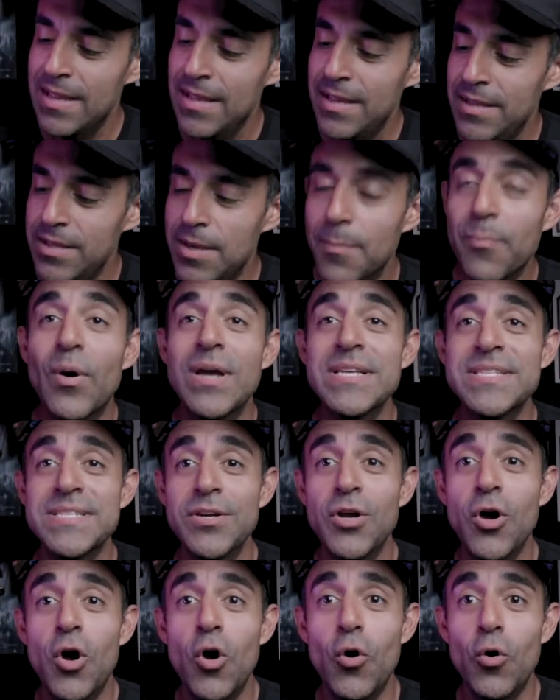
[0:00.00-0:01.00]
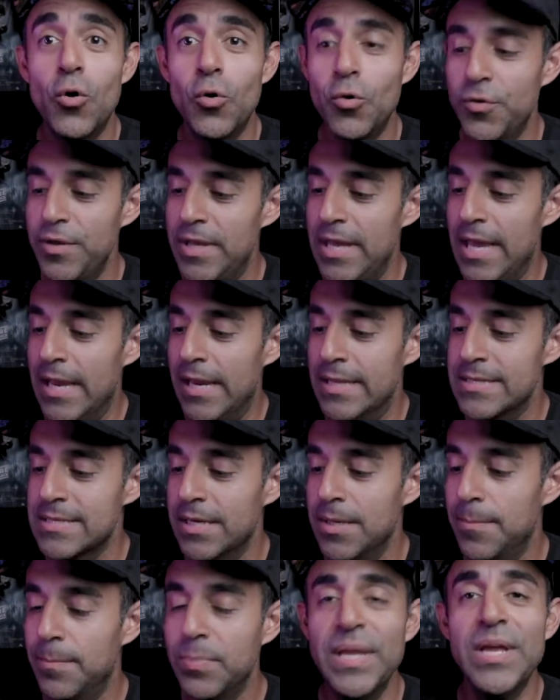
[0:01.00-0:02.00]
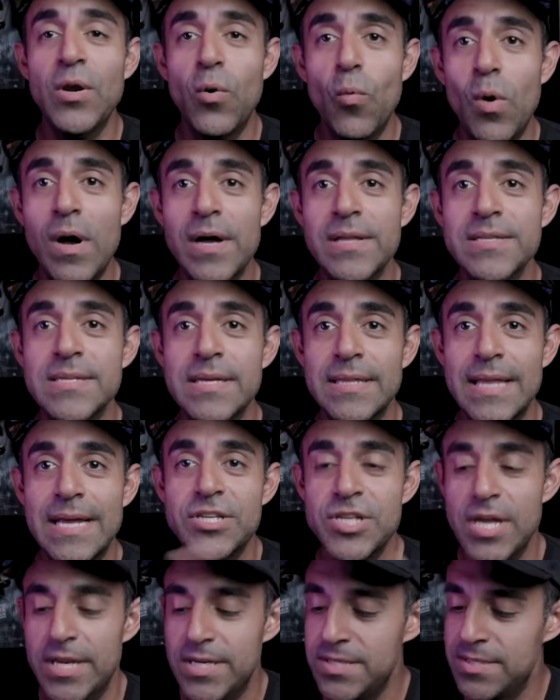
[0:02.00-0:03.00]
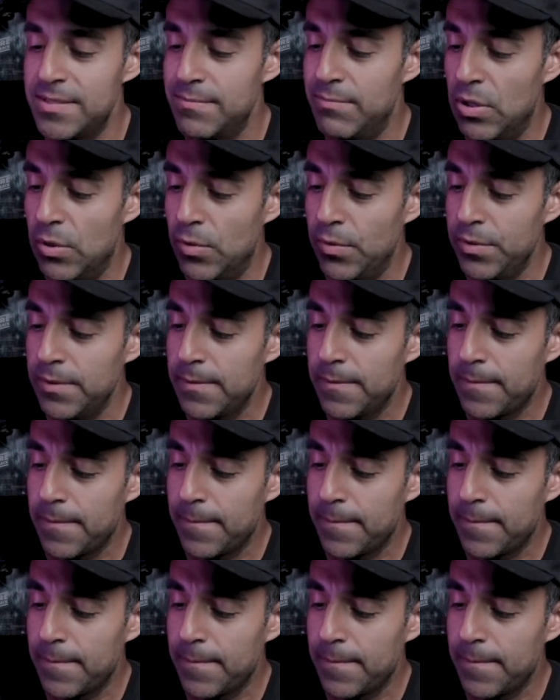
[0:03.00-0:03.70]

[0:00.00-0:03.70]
You press and hold and it's gonna blink once and that changes the mode.